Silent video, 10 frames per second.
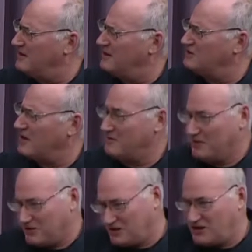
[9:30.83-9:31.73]
struck me
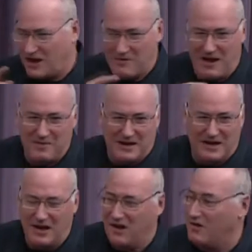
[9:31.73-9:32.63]
we were just talking about a minute
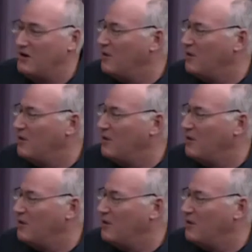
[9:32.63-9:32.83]
ago